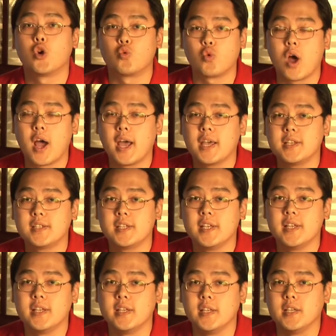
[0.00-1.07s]
Rise
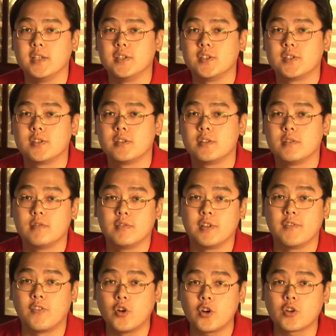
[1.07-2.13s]
is
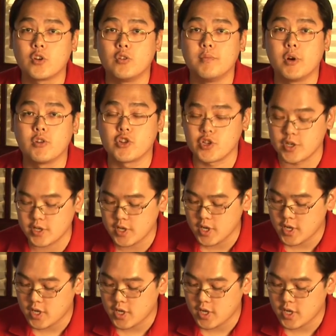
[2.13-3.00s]
the vertical motion.